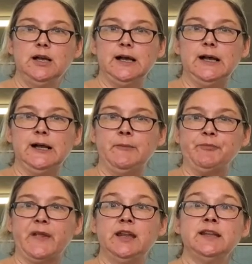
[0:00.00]

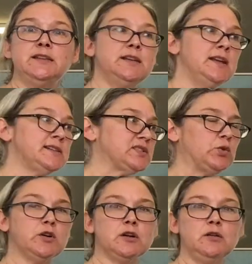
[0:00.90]
And then the next
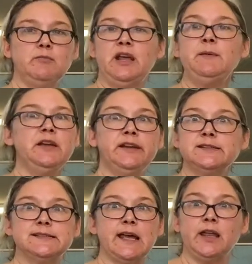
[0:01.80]
quarter, maybe you
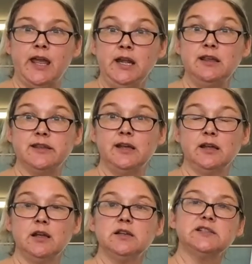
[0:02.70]
didn't sell anything.
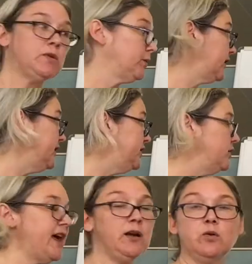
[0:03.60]
So what we're going to
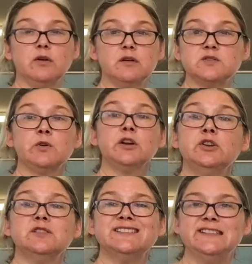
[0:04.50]
do that quarter is we're
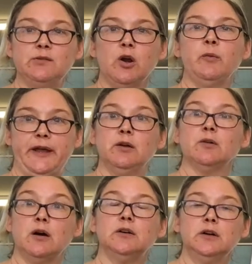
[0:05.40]
do a 0
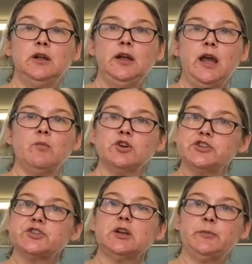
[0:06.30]
payroll. And we're
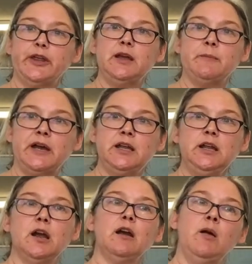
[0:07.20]
just going to play it by
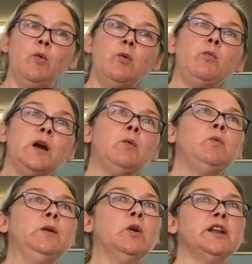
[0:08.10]
ear. And where
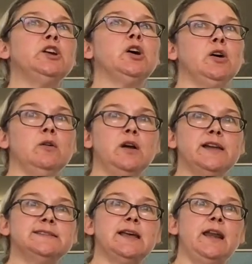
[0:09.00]
we want to go
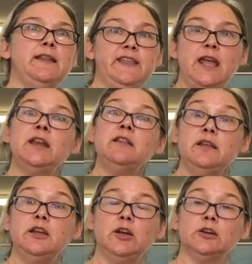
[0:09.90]
is at the end of the
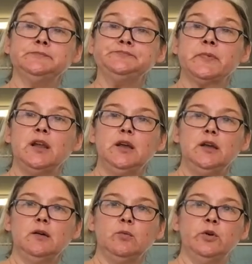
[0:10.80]
year,
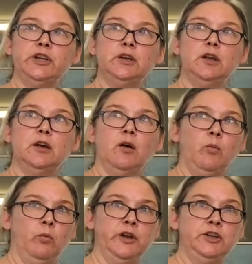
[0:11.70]
when
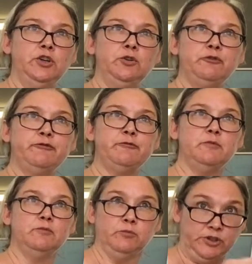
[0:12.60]

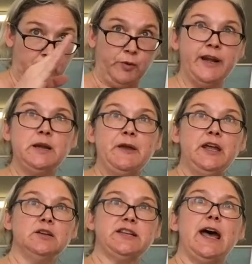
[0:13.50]
you're ready to pay
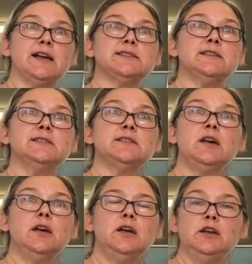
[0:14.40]
your taxes,
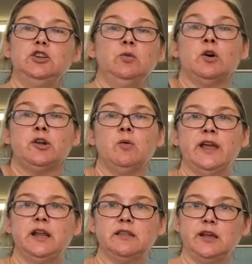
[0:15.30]
you won't owe
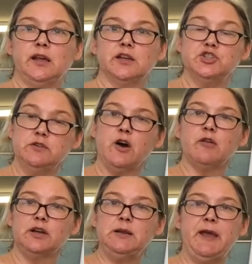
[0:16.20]
anything because you've
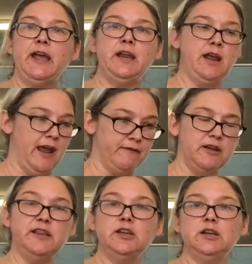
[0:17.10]
already paid
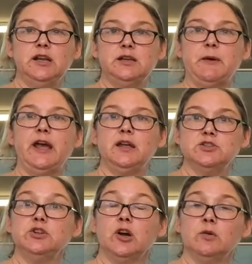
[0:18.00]
everything you need to pay
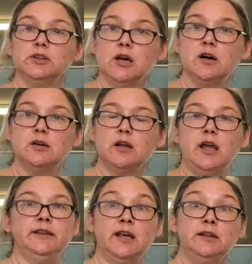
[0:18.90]
as you go along.
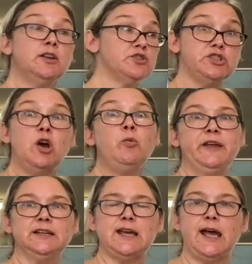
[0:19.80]
And then there's no
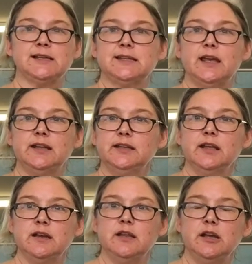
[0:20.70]
big tax hit at the
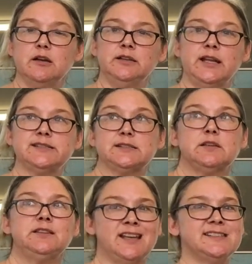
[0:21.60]
end of the year. And that's
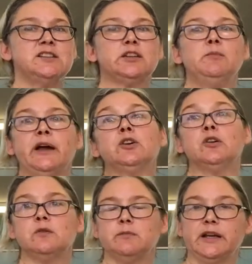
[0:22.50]
essentially my
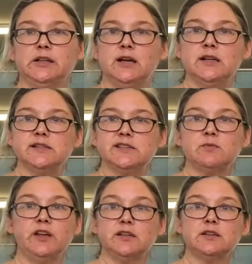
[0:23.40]
goal with my clients, is
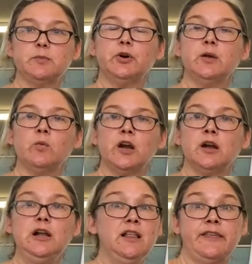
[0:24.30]
we get to the point where
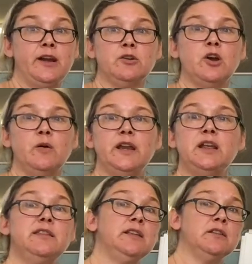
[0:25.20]
they don't owe
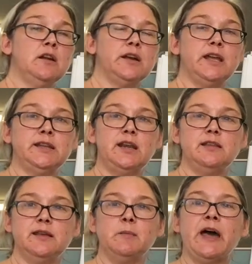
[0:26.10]
anything, they're not getting
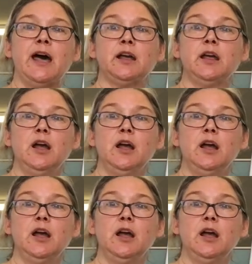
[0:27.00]
anything back.